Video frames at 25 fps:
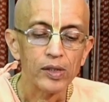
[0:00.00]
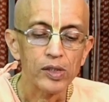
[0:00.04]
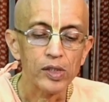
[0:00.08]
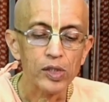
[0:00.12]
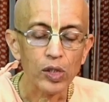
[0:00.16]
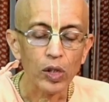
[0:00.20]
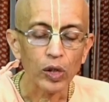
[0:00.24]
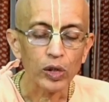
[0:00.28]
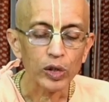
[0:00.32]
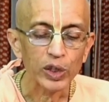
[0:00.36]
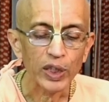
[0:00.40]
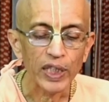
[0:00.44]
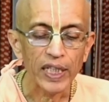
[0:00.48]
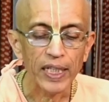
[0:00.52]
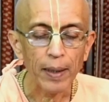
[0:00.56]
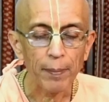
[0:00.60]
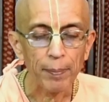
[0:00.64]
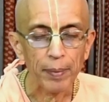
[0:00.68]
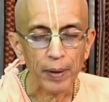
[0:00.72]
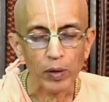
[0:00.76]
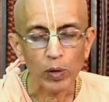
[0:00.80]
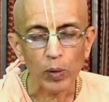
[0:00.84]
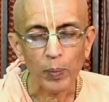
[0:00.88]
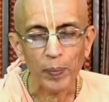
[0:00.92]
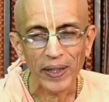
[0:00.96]
So Śrīla
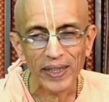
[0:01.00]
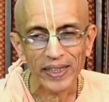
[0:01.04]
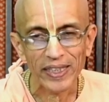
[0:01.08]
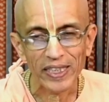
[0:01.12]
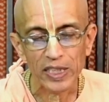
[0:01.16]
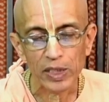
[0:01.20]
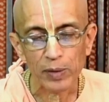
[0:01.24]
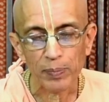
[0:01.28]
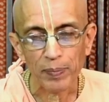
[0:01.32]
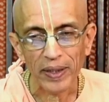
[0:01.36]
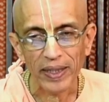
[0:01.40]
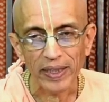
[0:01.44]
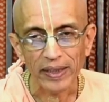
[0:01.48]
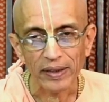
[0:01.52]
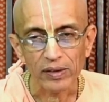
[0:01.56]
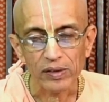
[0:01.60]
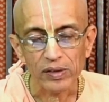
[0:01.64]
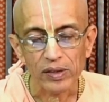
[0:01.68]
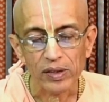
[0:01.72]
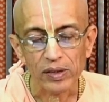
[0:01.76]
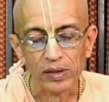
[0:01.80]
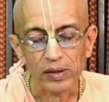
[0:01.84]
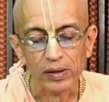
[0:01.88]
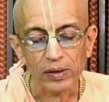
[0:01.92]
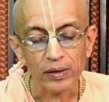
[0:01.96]
Prabhupāda
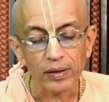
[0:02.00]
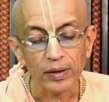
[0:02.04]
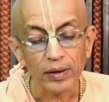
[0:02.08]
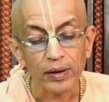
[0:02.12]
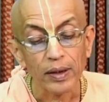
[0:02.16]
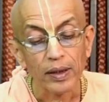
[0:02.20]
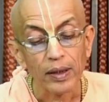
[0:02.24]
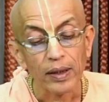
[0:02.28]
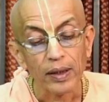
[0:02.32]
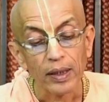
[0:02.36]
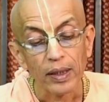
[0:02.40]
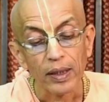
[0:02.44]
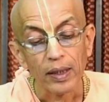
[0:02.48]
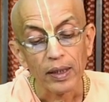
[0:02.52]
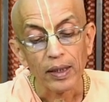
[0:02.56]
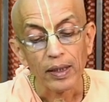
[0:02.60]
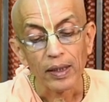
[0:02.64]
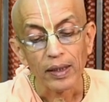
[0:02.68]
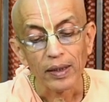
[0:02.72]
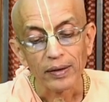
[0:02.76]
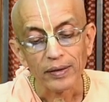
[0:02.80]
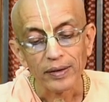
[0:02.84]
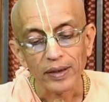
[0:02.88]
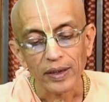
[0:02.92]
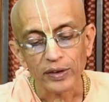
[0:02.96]
explains,
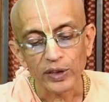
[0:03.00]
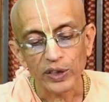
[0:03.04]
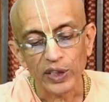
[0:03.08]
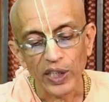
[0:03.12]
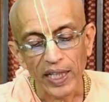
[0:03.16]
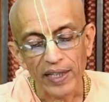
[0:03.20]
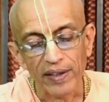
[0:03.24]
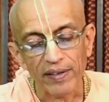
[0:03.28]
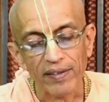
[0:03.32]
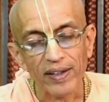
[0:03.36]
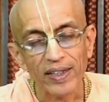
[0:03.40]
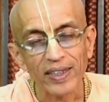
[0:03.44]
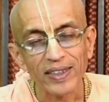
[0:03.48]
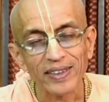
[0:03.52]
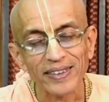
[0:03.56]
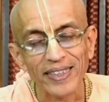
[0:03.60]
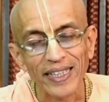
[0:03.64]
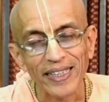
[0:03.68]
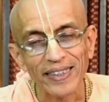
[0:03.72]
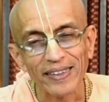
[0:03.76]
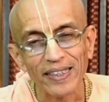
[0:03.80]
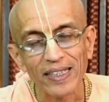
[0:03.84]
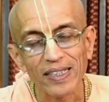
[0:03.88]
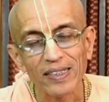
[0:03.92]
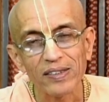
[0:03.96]
the general
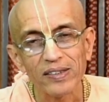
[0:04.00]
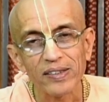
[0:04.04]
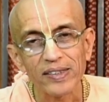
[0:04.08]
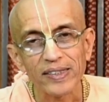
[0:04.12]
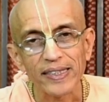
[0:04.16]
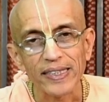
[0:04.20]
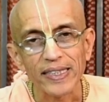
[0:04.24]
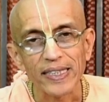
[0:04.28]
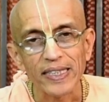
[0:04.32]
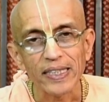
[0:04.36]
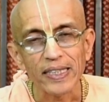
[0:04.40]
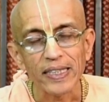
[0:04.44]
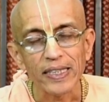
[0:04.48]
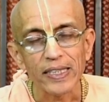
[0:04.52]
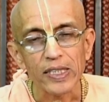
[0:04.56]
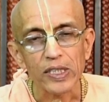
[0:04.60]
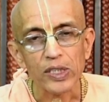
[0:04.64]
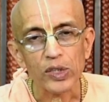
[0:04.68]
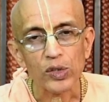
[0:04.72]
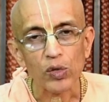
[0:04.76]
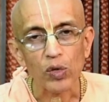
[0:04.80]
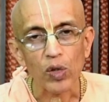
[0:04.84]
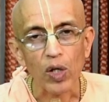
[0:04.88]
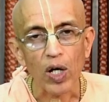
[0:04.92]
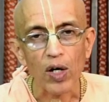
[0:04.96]
tendency
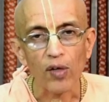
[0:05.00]
is to